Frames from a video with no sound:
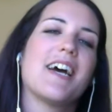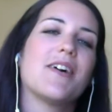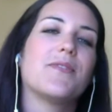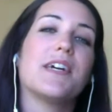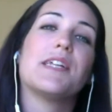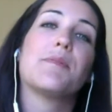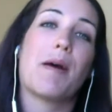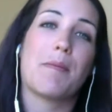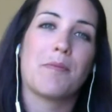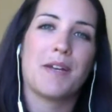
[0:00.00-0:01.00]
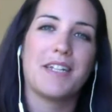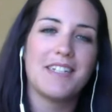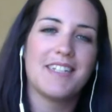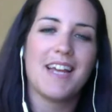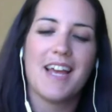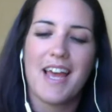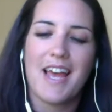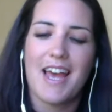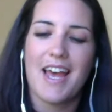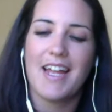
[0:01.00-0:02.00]
with peppermint.
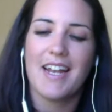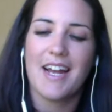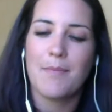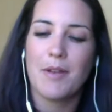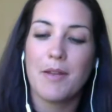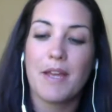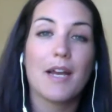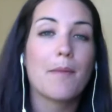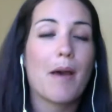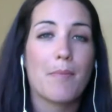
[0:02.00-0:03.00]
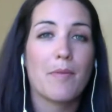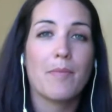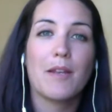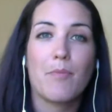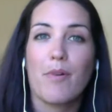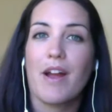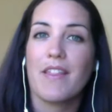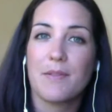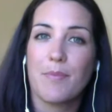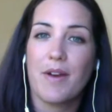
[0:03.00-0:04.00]
And I'm going to make a peppermint
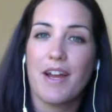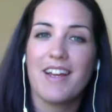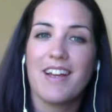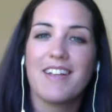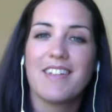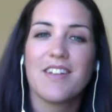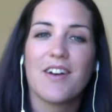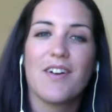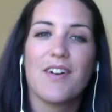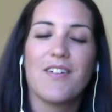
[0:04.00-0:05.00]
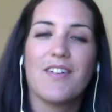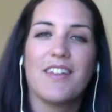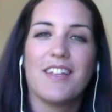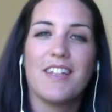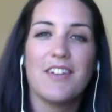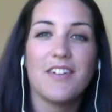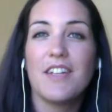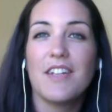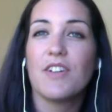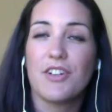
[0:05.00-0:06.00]
breath spray. So you can
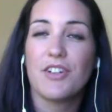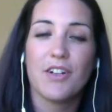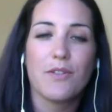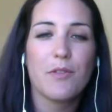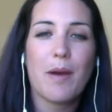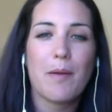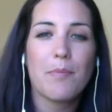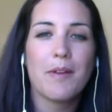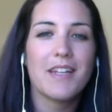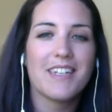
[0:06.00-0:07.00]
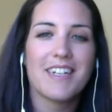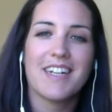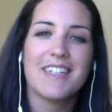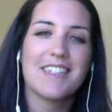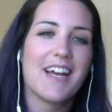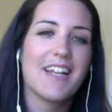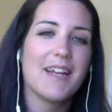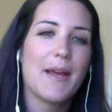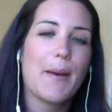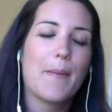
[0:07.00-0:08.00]
even cook with peppermint, like I said,
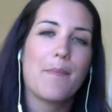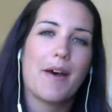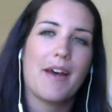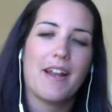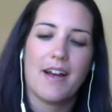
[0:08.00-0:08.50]
but